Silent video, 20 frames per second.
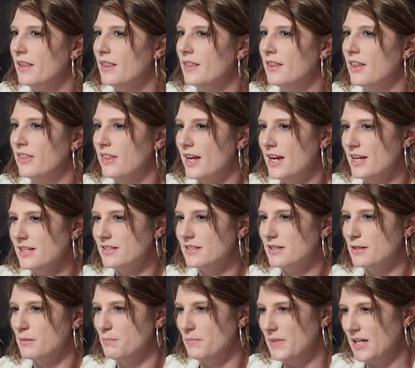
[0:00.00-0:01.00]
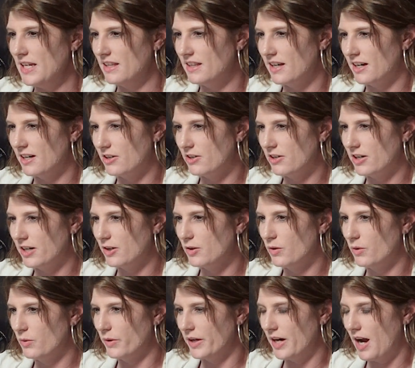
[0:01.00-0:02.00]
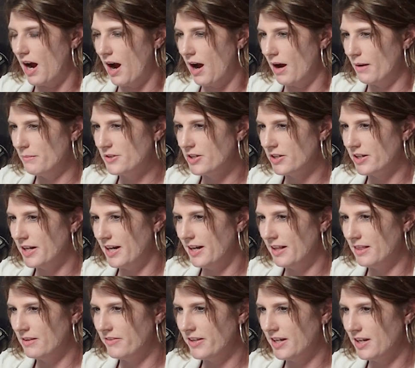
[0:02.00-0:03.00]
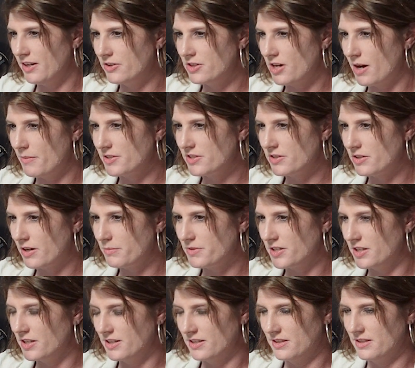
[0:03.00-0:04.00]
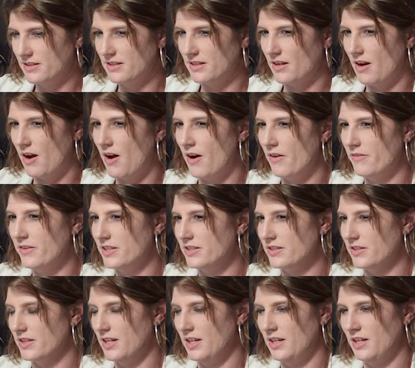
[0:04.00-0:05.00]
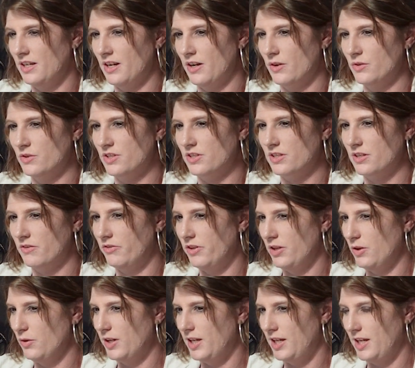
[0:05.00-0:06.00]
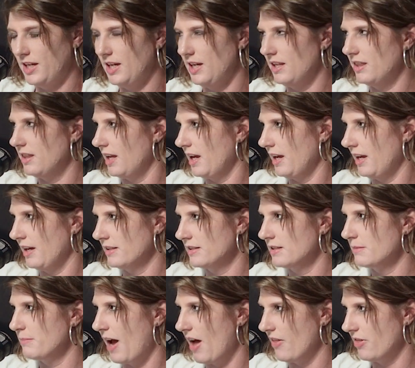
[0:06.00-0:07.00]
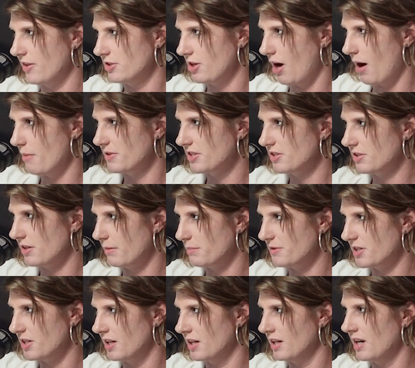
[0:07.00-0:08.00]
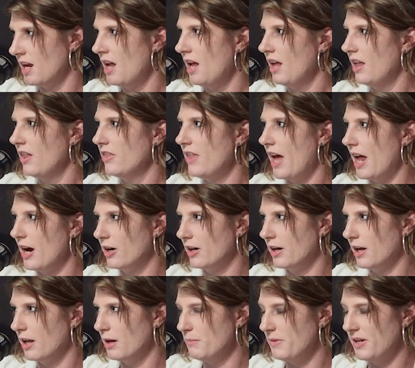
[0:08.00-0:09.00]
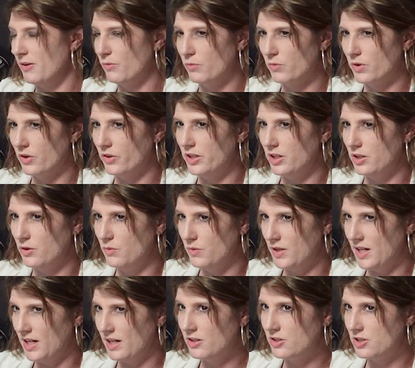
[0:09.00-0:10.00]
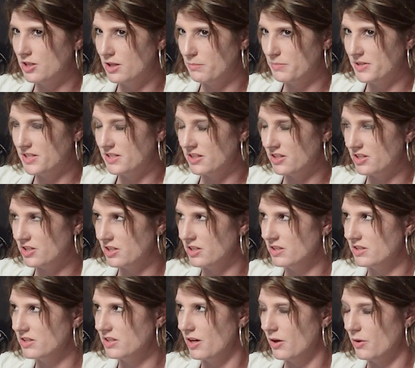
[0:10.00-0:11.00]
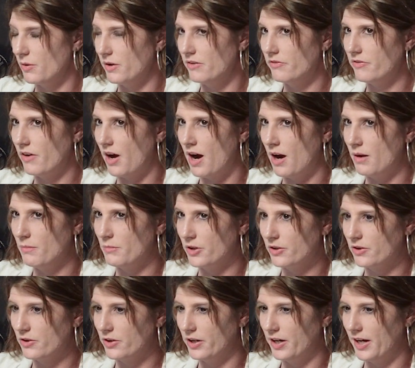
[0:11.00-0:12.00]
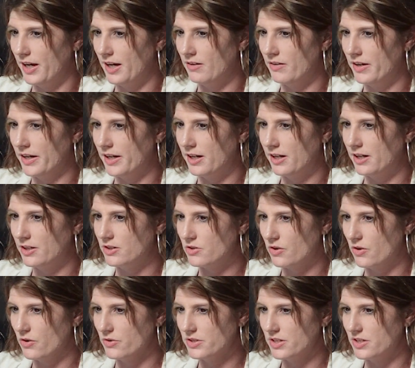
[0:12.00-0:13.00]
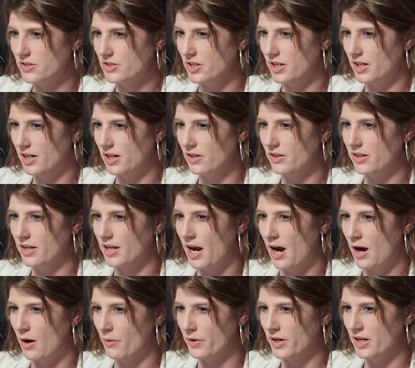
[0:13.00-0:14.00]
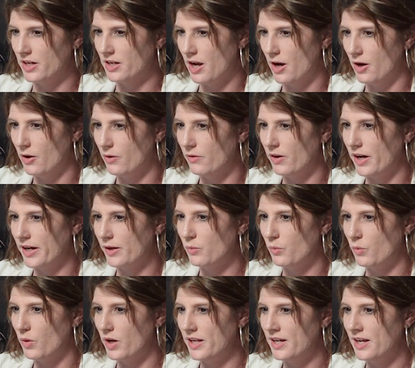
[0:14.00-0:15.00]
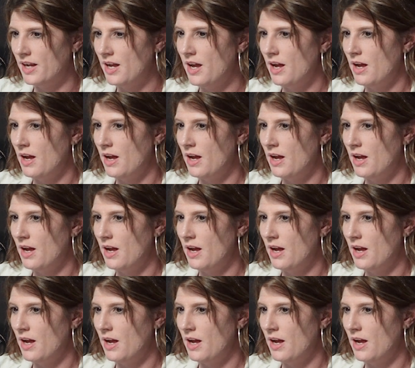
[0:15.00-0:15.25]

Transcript: The things to me that are critical when I'm creating the video job descriptions, obviously, just a few key things about the job description that are going to be really unique to the position. So if I'm recruiting a controls engineer, then I want to know what